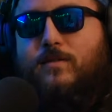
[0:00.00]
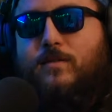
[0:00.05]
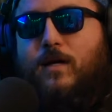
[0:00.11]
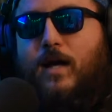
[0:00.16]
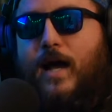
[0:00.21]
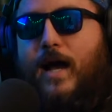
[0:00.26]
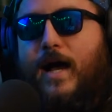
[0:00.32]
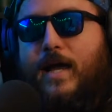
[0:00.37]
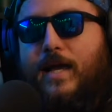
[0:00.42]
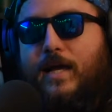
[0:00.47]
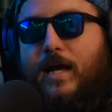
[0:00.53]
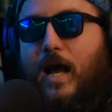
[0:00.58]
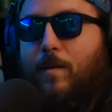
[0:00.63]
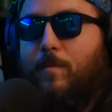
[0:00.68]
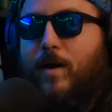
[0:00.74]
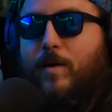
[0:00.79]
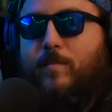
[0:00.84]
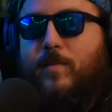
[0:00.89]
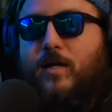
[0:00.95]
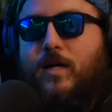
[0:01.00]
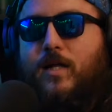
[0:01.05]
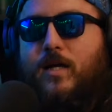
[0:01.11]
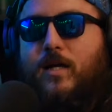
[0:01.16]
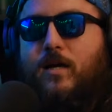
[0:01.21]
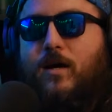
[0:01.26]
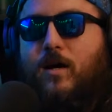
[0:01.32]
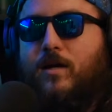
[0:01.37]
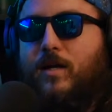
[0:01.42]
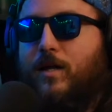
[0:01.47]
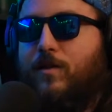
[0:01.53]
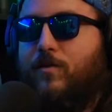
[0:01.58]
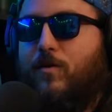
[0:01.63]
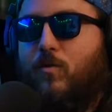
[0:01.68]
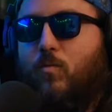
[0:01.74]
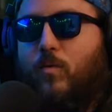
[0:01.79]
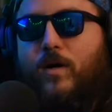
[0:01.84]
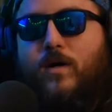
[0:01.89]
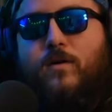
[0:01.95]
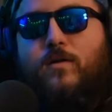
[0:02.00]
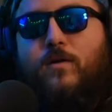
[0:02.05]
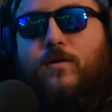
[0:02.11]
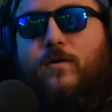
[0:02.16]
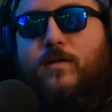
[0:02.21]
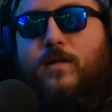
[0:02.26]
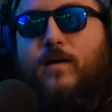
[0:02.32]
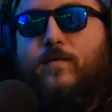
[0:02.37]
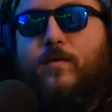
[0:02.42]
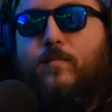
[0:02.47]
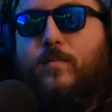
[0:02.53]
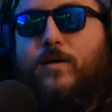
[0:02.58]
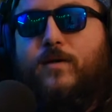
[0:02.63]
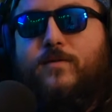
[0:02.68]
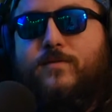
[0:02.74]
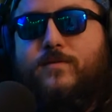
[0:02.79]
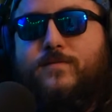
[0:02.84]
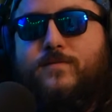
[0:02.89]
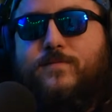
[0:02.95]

I got my money on either Will or Eleven, bro.